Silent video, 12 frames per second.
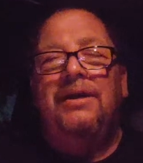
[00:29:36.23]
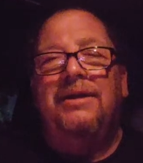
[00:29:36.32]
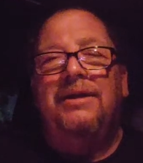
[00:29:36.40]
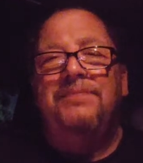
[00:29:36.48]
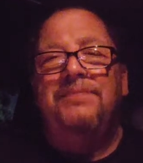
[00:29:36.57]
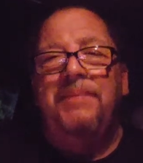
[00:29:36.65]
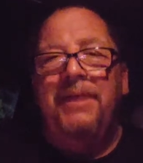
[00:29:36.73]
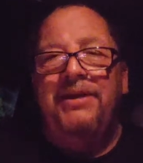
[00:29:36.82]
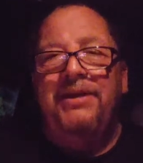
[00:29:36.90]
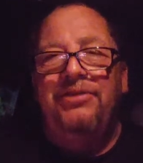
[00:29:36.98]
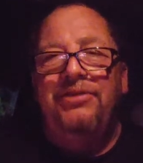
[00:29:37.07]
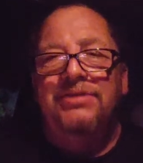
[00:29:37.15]
maybe I
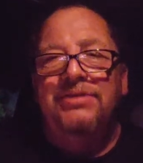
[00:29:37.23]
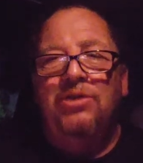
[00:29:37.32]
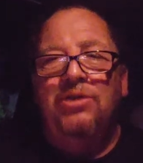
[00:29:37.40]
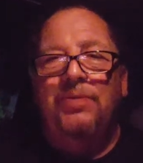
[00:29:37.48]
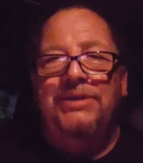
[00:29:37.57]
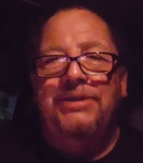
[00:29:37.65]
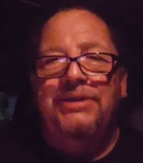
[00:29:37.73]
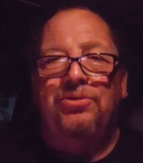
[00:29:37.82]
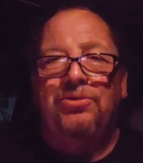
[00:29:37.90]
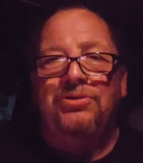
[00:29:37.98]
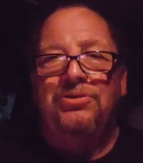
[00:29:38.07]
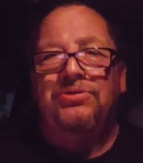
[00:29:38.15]
can use little red
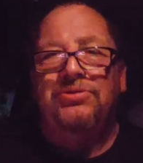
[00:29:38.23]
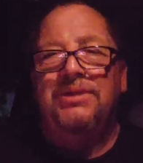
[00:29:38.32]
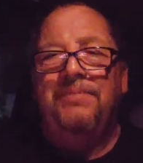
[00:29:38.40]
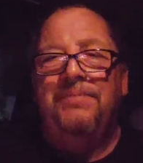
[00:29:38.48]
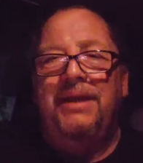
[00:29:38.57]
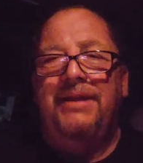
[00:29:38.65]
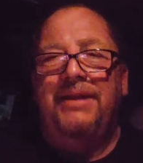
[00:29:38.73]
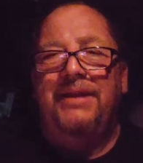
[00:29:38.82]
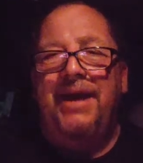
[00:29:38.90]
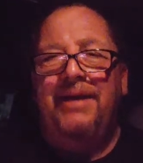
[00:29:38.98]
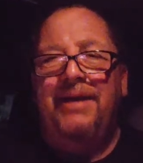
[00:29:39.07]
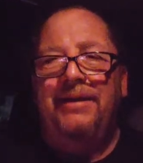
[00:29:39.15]
circles or something like
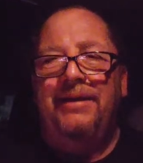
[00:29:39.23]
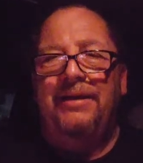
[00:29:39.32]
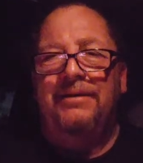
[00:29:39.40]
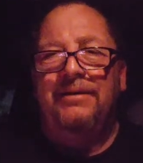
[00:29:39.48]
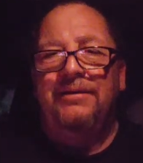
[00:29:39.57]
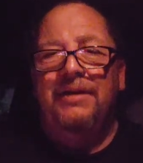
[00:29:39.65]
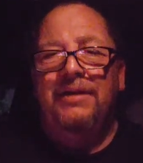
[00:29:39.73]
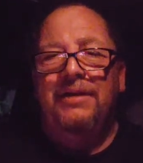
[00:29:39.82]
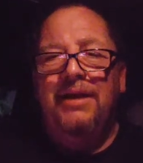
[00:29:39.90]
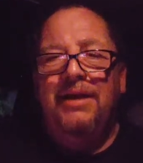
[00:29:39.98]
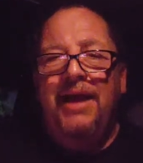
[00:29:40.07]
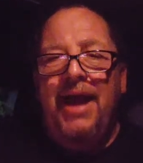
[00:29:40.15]
that and
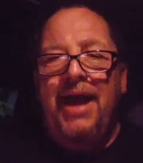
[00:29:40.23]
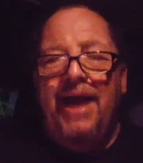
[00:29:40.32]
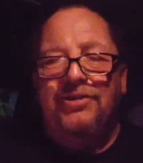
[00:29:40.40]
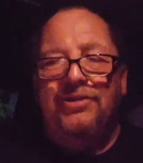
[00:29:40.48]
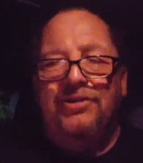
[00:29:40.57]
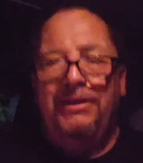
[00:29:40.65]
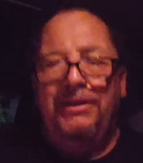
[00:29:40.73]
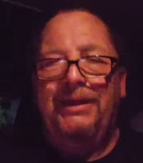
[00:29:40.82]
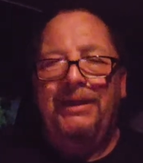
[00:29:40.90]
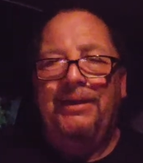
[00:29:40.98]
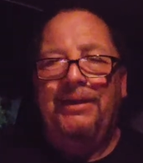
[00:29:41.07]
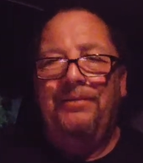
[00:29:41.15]

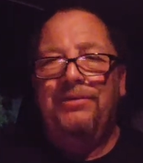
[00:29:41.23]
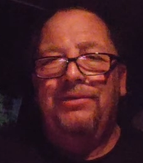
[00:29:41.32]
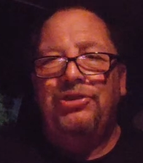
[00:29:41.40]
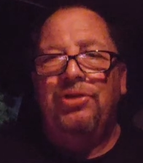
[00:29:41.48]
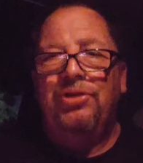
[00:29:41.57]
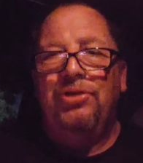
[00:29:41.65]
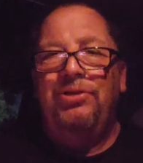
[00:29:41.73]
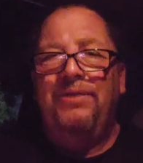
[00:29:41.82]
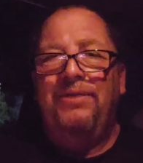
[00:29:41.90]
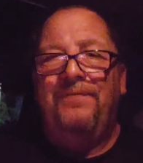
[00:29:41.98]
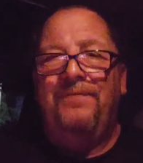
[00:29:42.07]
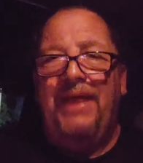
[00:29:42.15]
actually show you
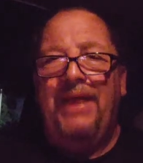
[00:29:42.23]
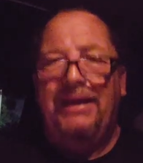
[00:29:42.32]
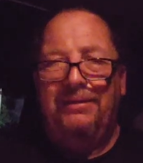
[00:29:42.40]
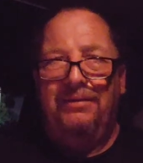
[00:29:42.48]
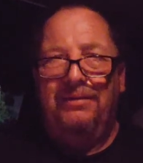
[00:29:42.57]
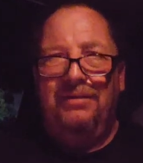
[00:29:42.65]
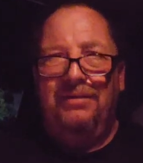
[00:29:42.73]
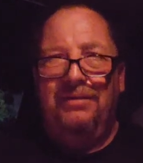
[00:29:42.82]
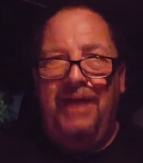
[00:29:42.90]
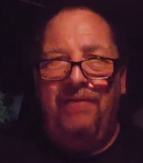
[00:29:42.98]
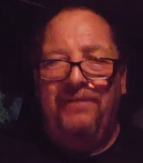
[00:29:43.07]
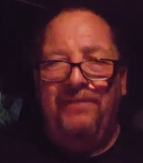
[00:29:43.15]
the face,
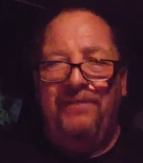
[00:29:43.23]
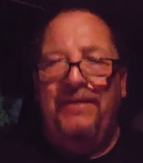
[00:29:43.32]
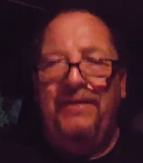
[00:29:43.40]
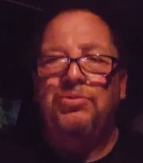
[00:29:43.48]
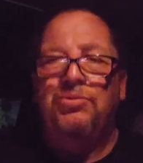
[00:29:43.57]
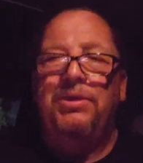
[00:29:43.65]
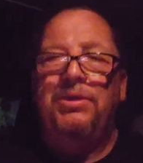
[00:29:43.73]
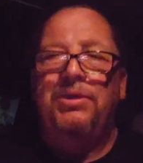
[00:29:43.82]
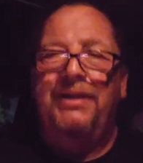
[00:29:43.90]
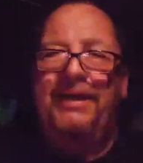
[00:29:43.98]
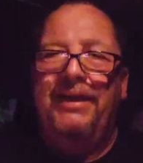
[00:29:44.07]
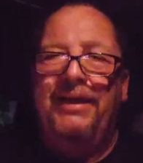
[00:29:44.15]
how the face
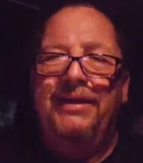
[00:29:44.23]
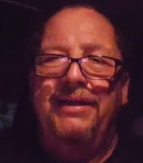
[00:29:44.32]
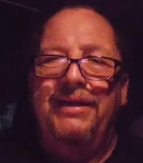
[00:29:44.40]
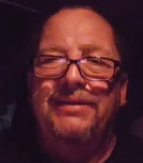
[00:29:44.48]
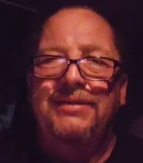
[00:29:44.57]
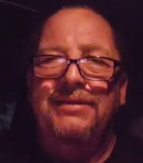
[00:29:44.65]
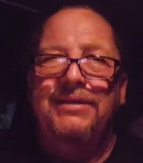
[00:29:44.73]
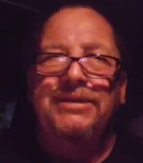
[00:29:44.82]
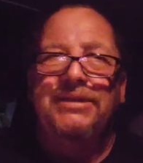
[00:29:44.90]
really is, because